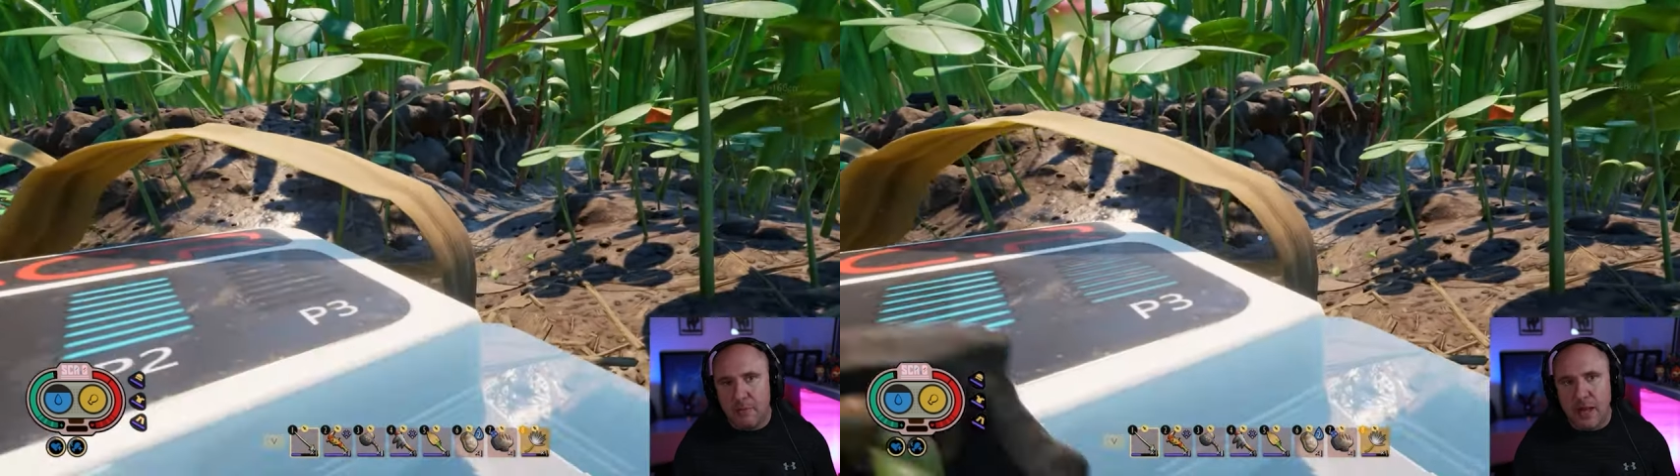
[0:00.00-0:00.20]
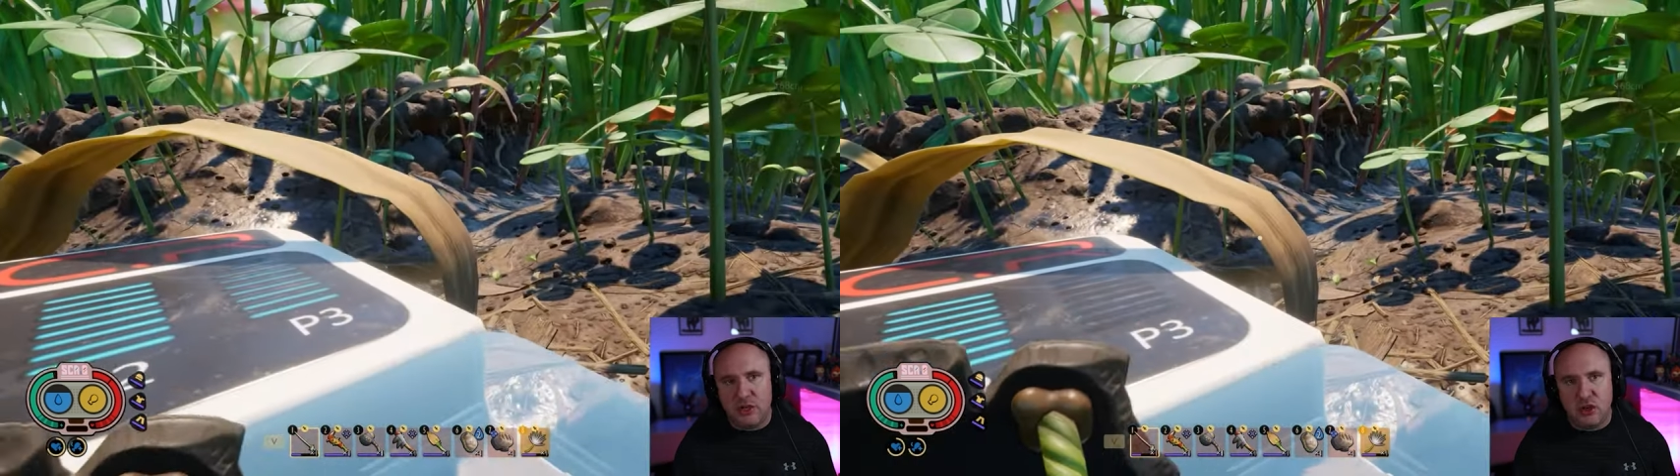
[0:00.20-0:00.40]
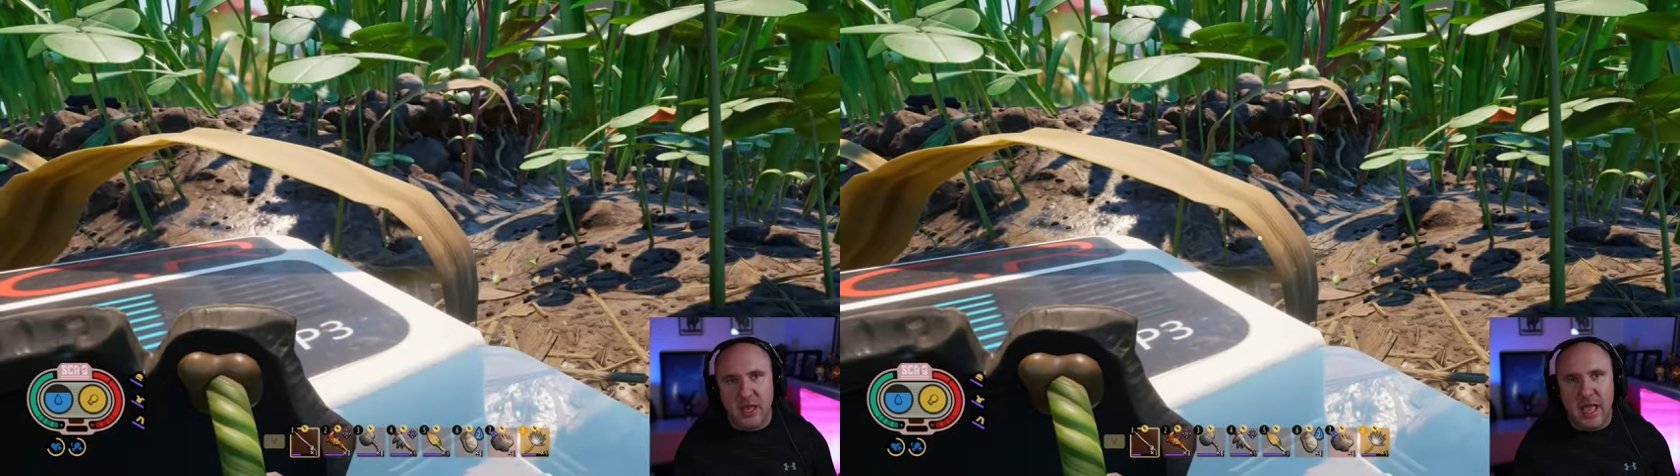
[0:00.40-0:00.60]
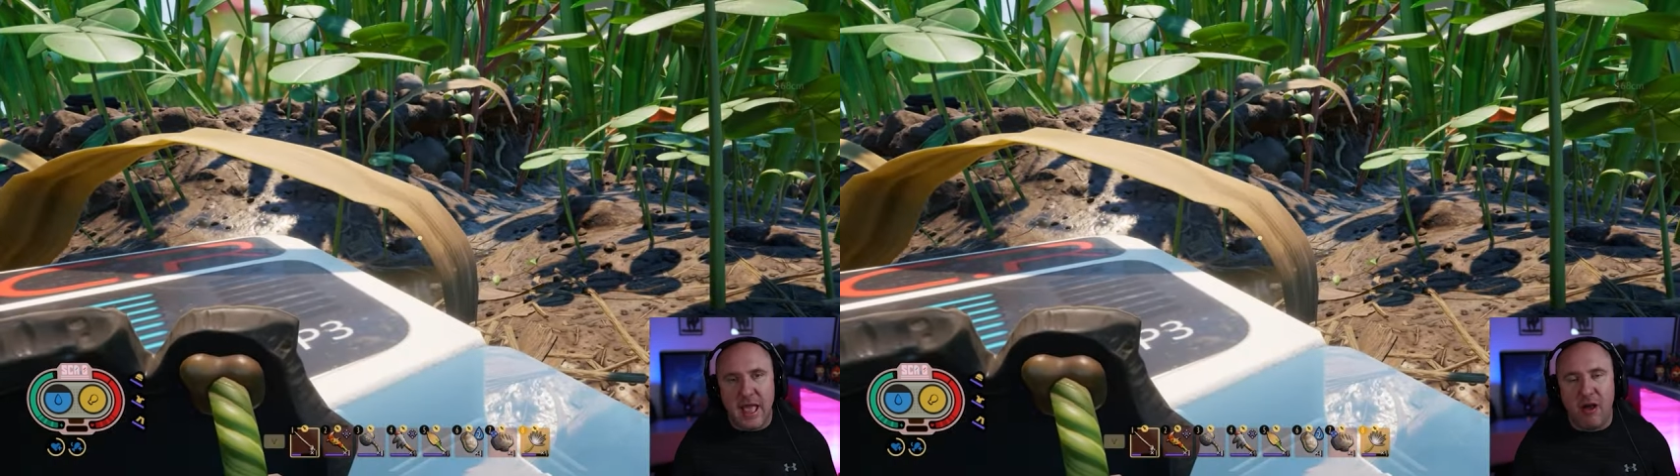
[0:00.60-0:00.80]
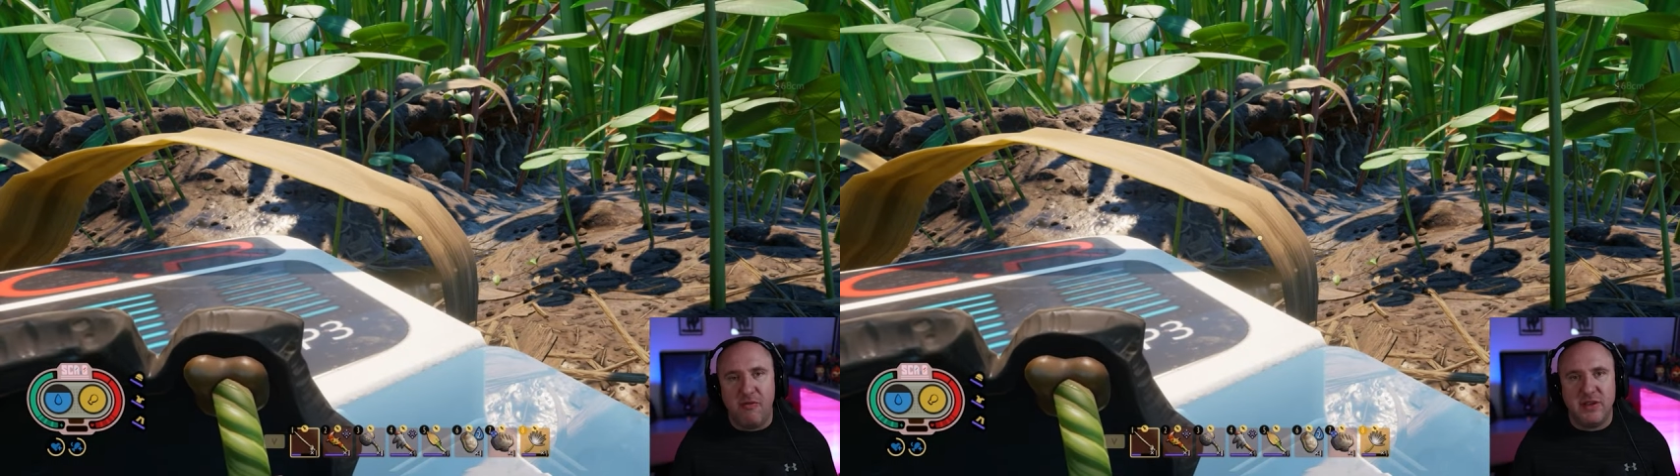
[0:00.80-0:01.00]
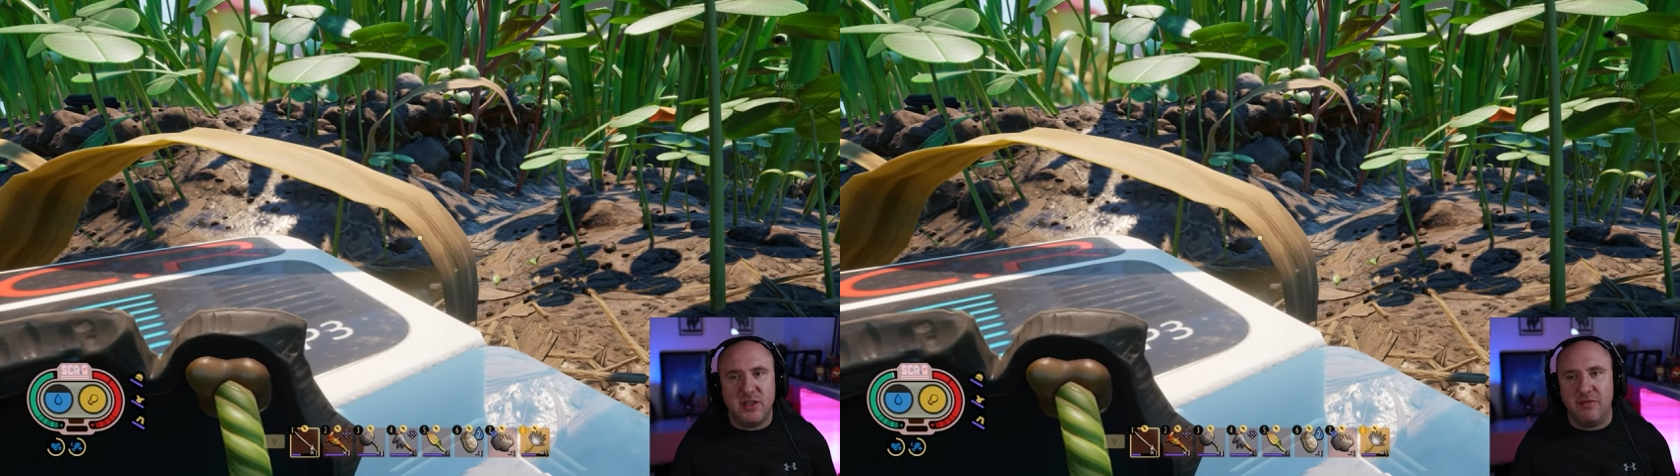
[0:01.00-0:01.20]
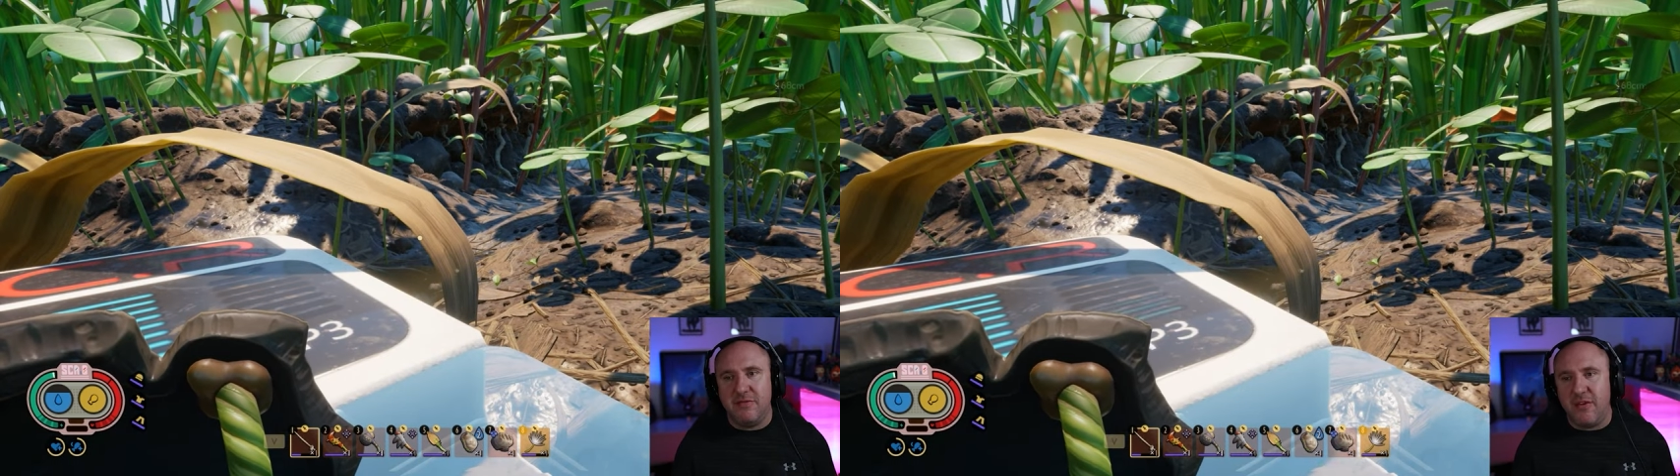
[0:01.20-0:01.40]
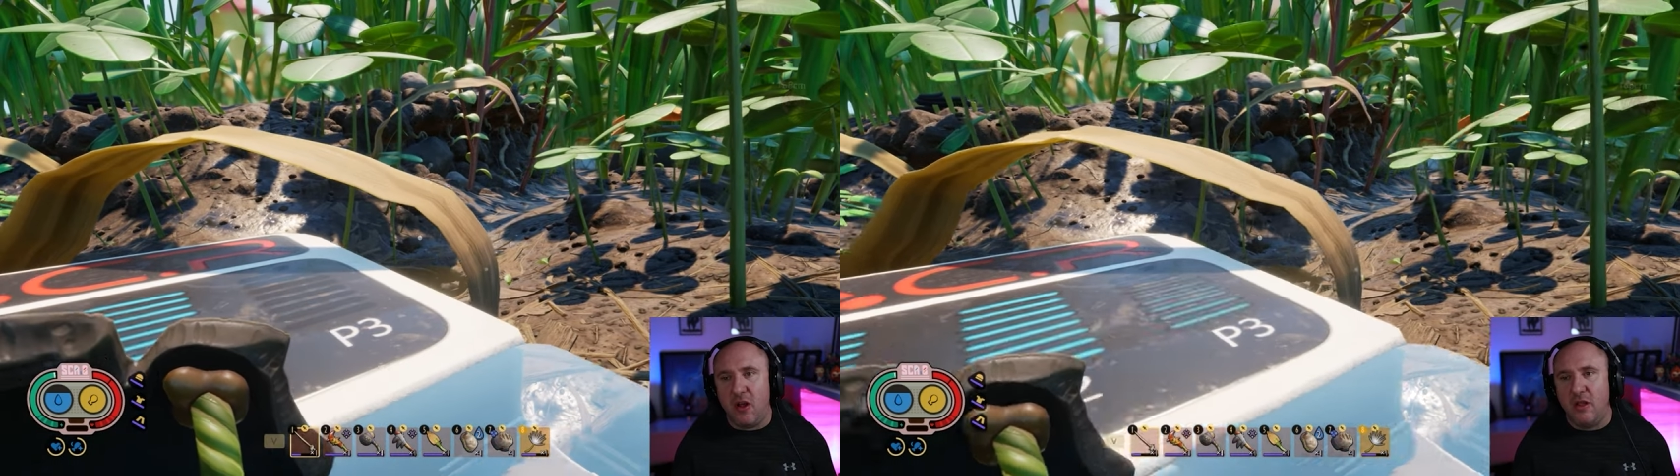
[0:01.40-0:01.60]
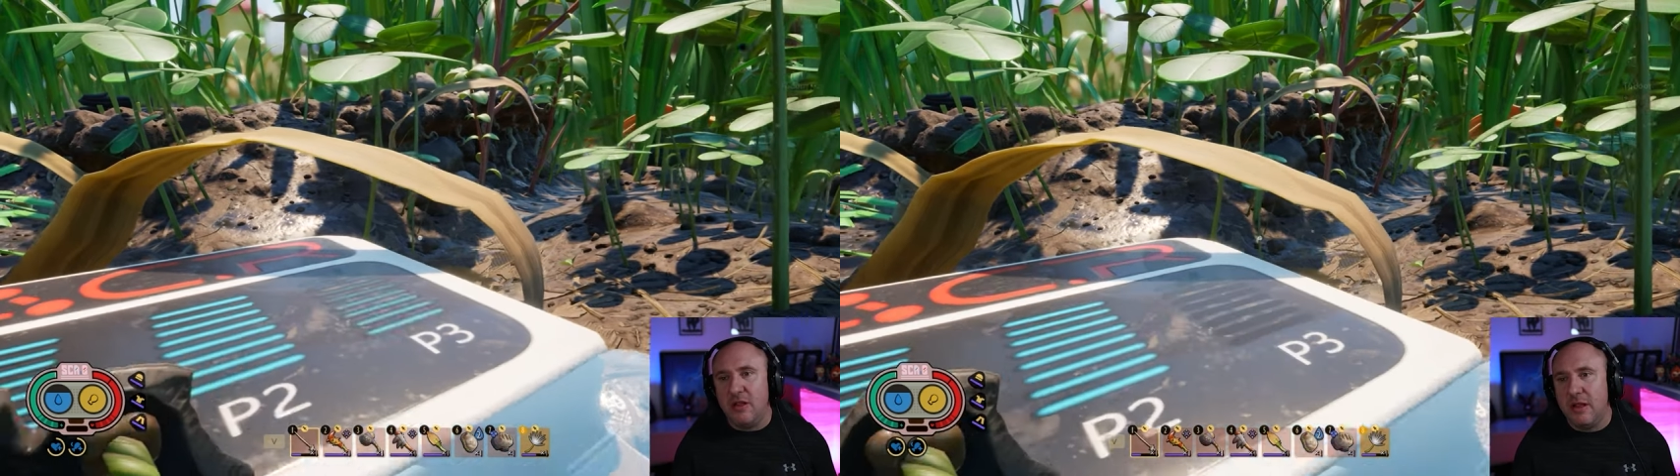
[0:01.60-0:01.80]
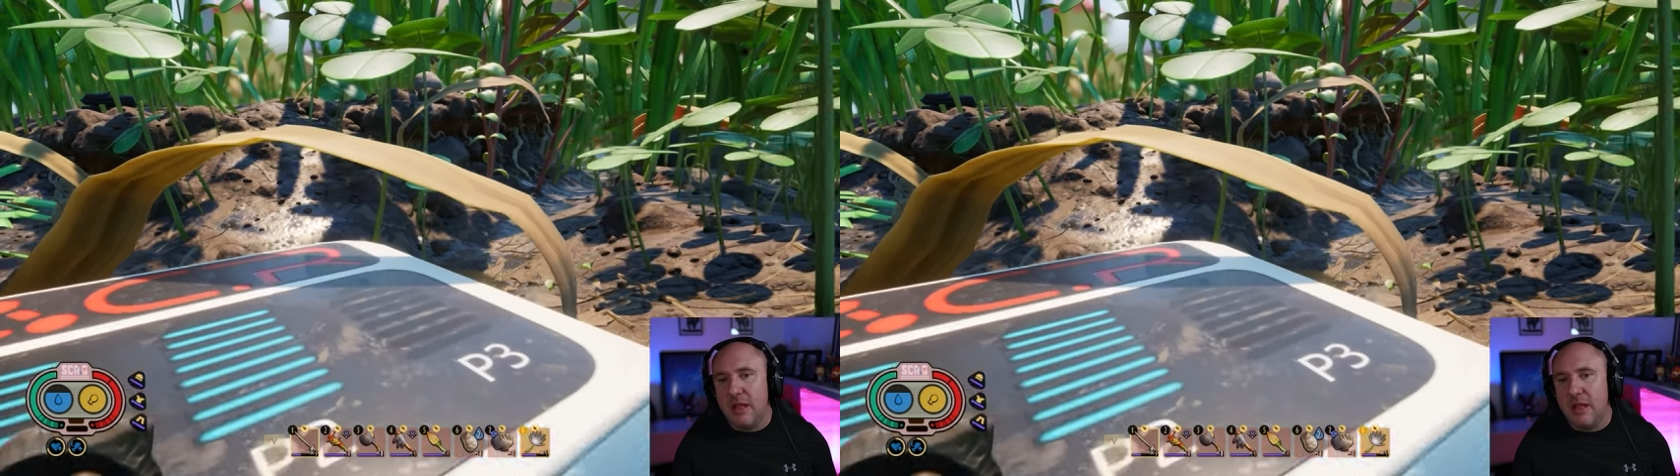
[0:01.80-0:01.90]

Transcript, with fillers: Make sure your health is on full,